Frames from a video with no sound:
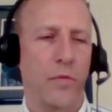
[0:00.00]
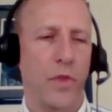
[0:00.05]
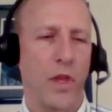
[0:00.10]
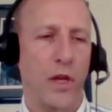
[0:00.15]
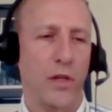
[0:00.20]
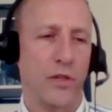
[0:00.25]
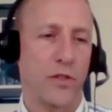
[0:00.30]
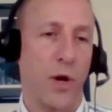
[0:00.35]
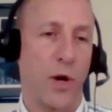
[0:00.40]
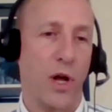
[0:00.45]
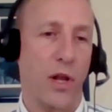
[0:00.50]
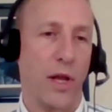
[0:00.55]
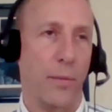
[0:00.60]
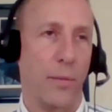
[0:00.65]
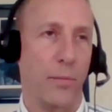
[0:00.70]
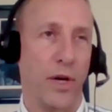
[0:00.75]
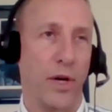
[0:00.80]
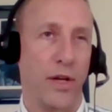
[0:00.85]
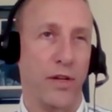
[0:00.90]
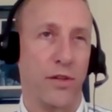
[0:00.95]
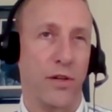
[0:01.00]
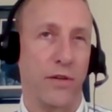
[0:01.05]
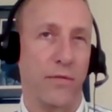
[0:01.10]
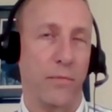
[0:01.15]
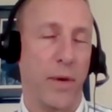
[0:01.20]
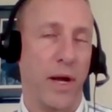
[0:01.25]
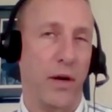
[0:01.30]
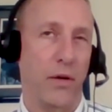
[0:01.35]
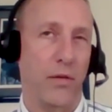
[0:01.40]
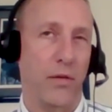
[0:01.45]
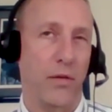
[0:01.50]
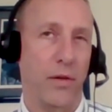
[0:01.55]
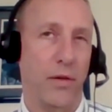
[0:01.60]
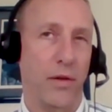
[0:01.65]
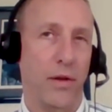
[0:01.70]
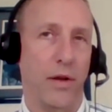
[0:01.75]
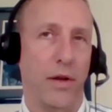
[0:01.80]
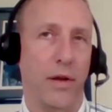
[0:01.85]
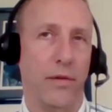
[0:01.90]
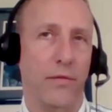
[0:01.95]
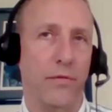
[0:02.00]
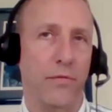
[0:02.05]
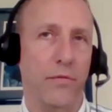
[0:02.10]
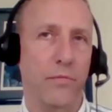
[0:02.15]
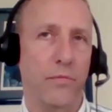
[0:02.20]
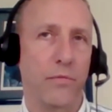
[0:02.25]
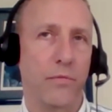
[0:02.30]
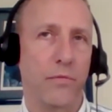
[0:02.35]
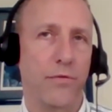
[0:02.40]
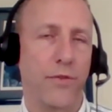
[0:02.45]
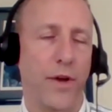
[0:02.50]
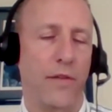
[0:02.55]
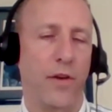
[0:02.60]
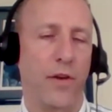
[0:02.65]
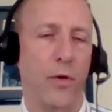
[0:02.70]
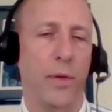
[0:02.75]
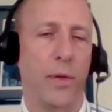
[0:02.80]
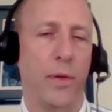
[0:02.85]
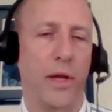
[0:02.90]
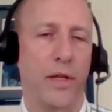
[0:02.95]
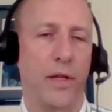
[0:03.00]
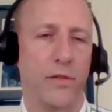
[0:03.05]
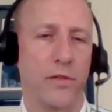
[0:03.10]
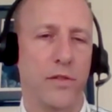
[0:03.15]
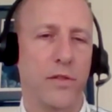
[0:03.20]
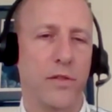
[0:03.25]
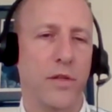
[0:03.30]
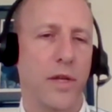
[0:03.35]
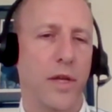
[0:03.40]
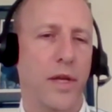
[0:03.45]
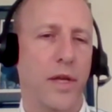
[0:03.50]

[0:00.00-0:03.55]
a small operation of about uh, five airplanes.